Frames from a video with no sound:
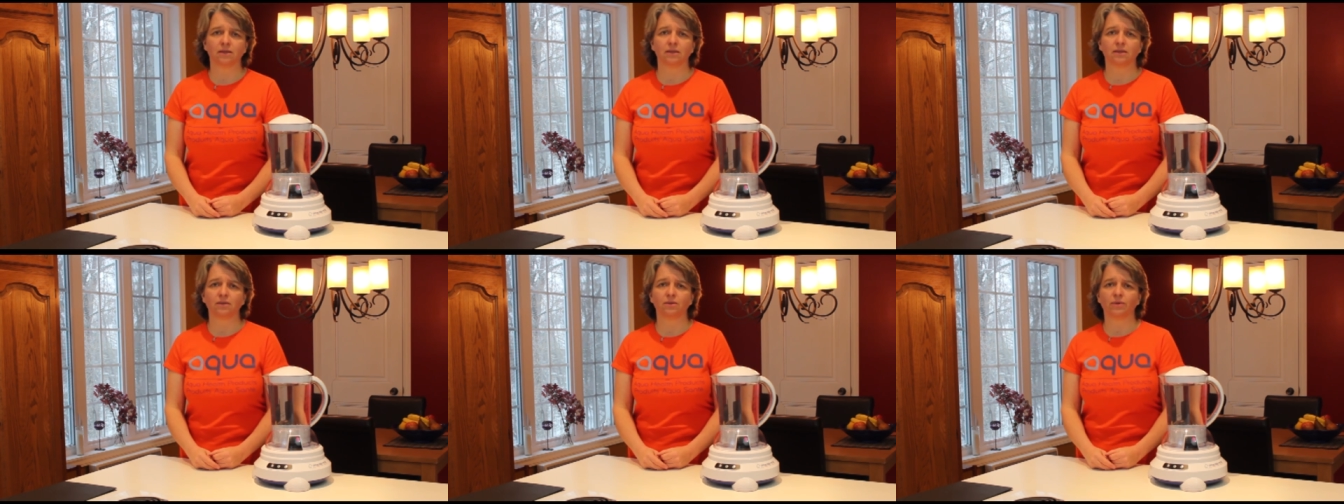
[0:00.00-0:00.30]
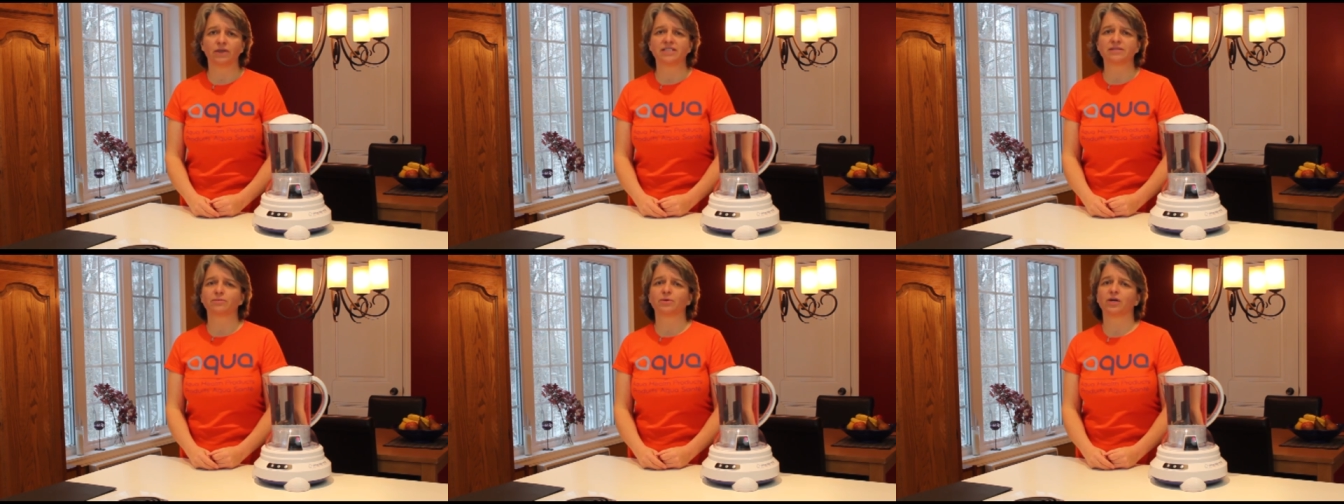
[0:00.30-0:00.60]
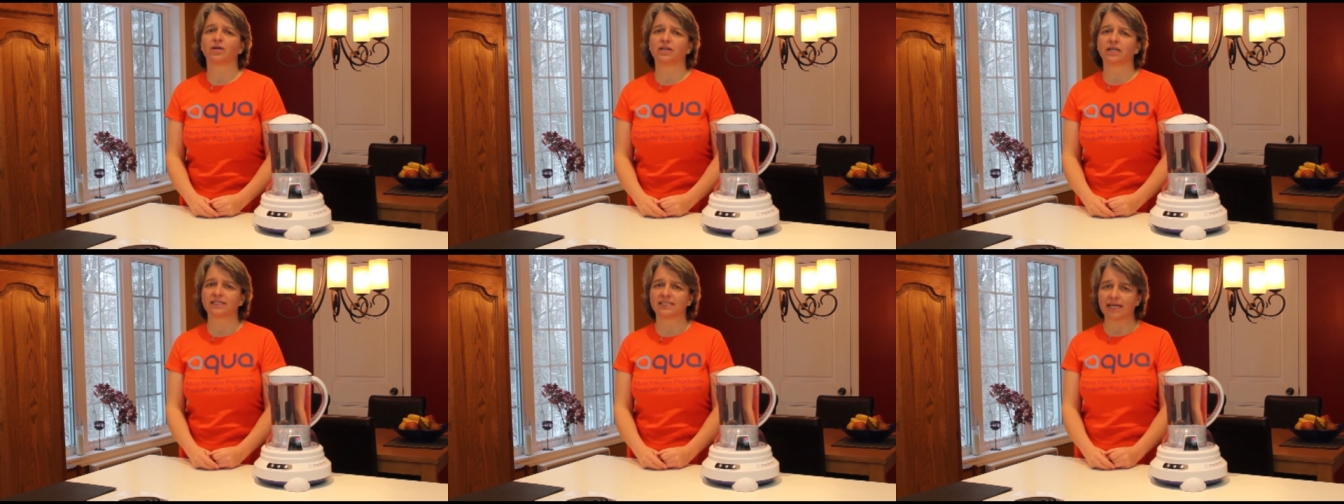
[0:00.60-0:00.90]
the waste
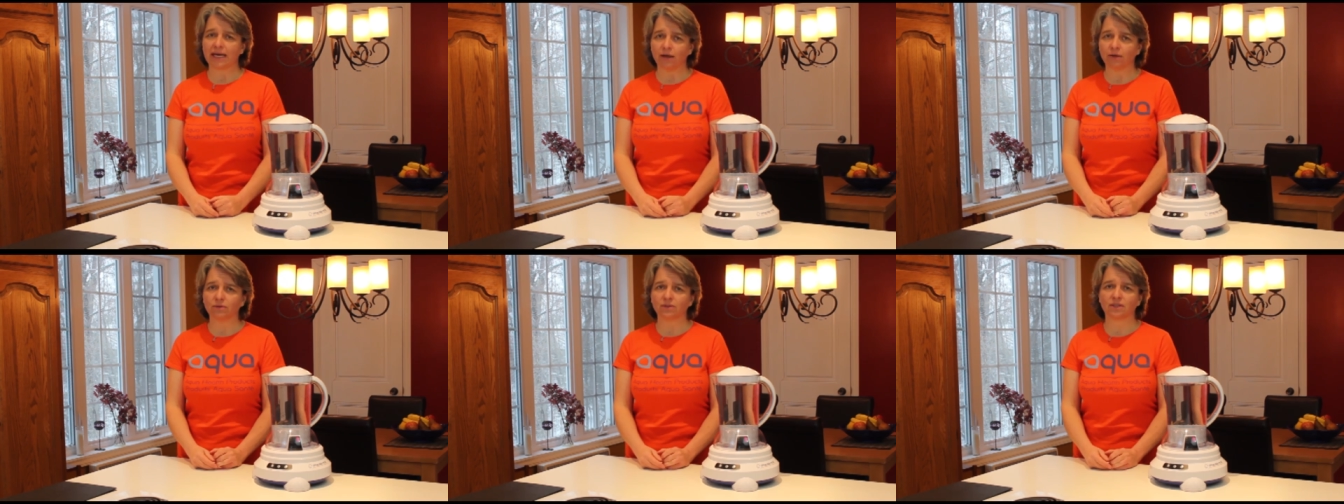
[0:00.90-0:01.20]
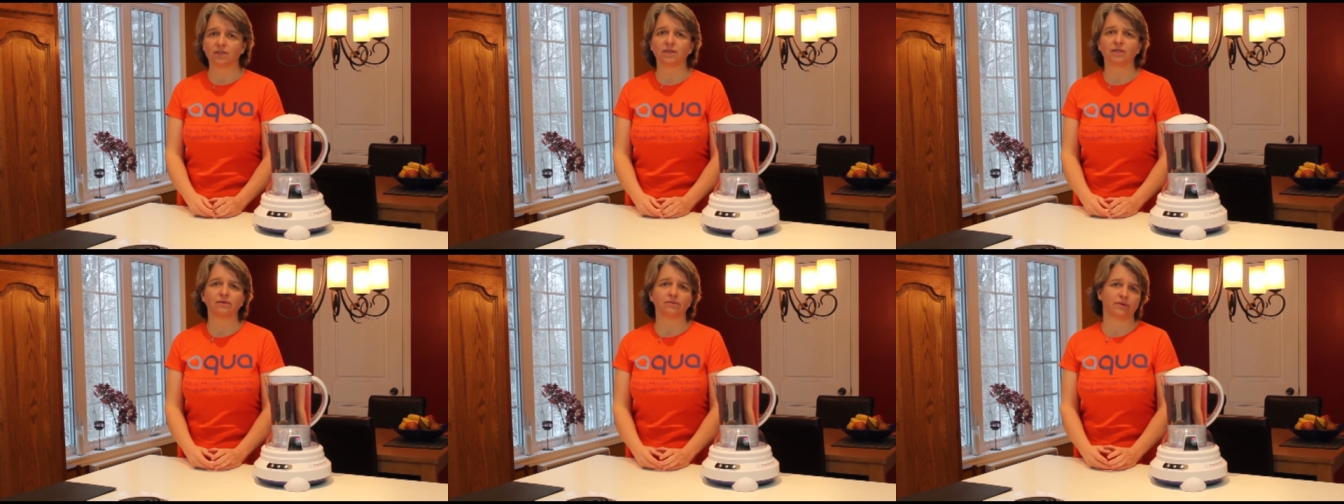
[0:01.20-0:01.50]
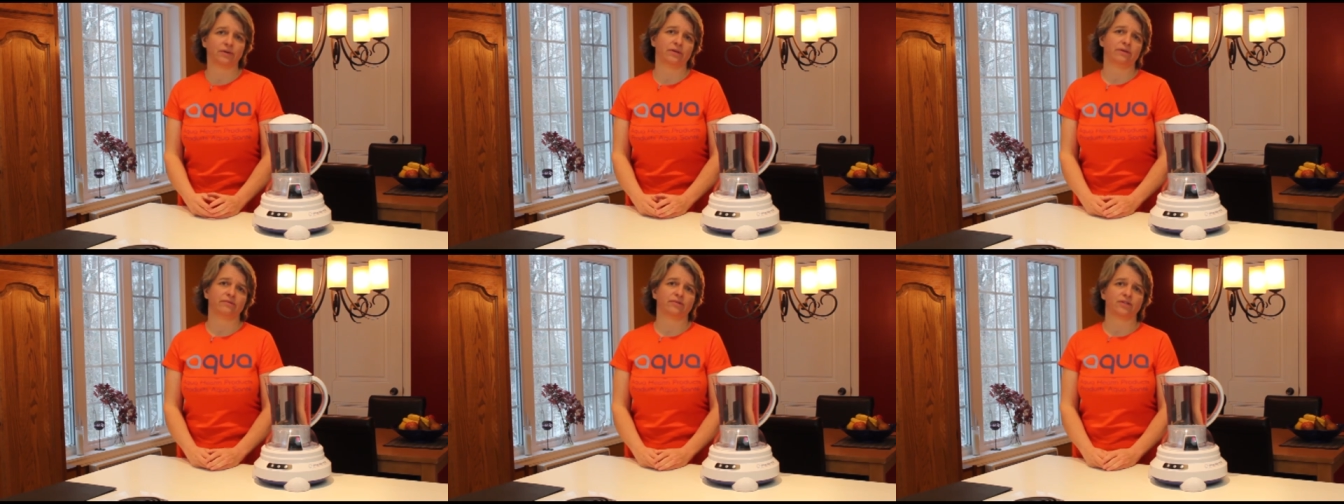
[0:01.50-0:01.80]
products out
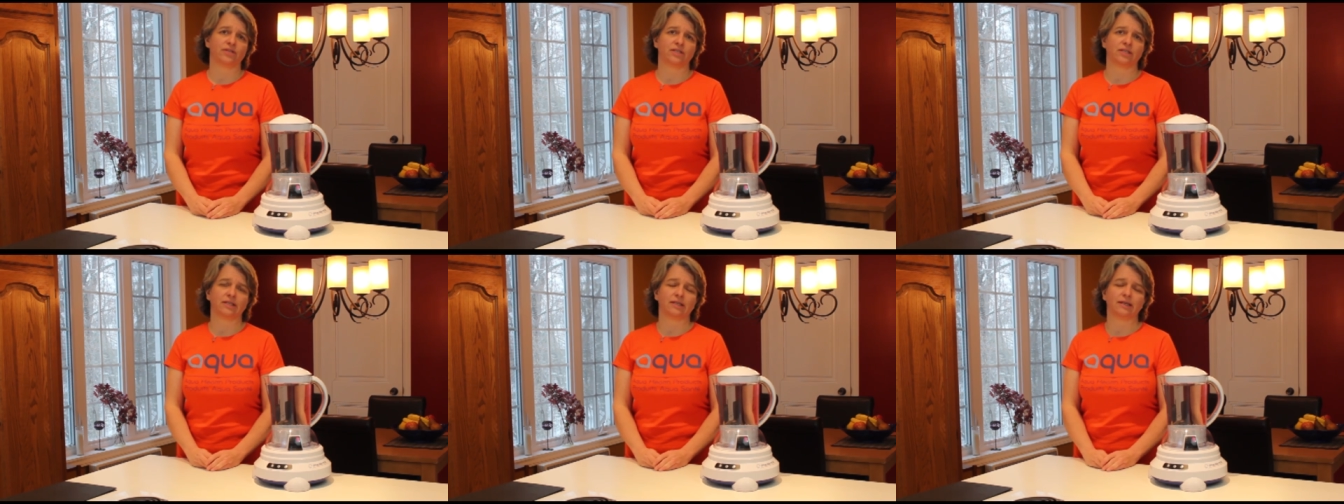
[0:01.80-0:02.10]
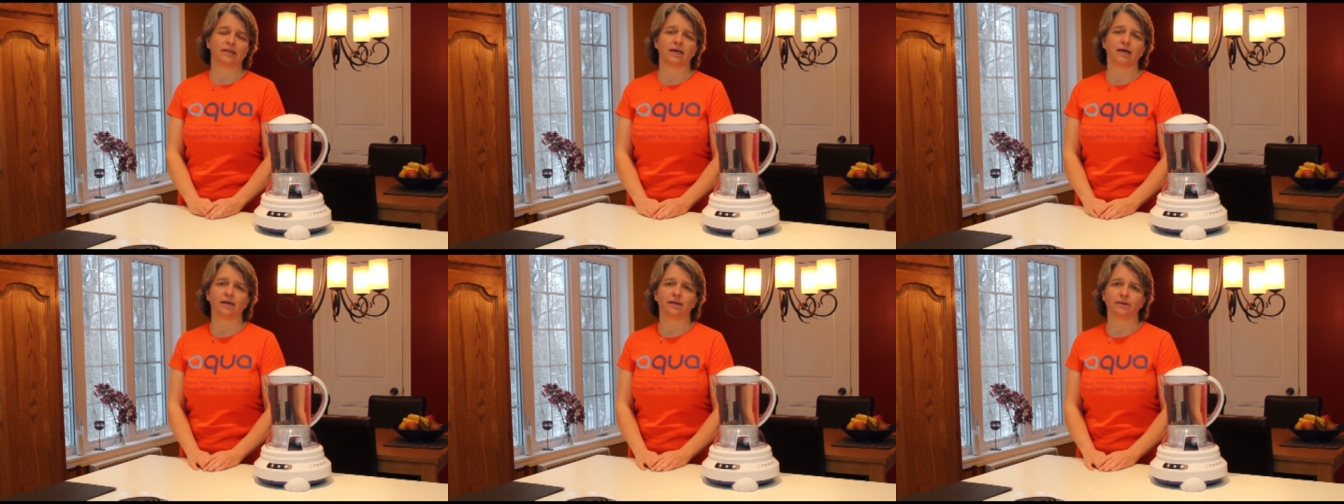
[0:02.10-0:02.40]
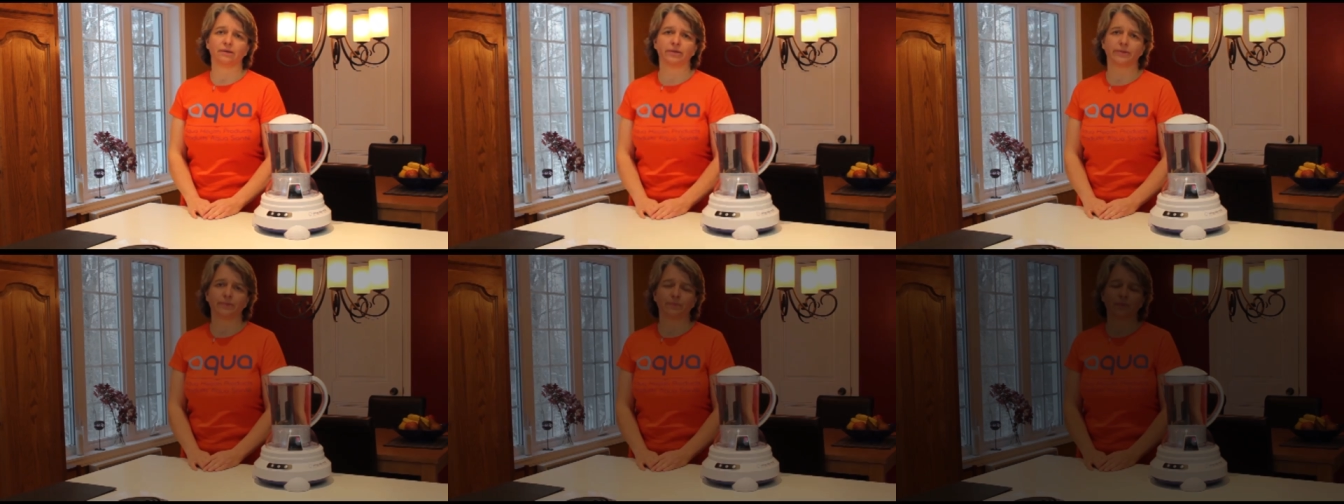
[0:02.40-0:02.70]
very efficiently
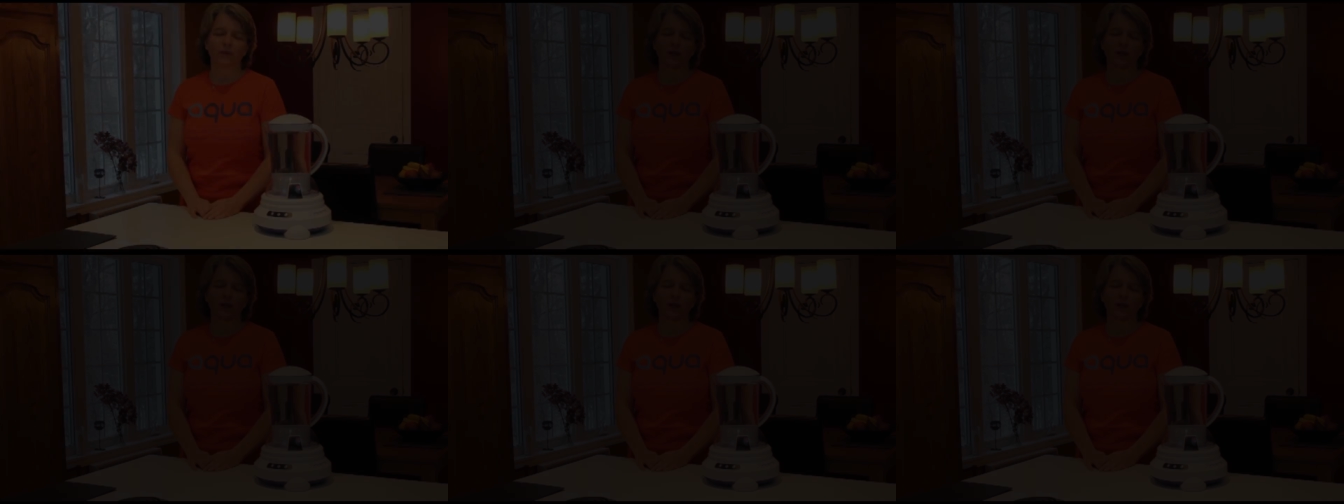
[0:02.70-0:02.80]
either.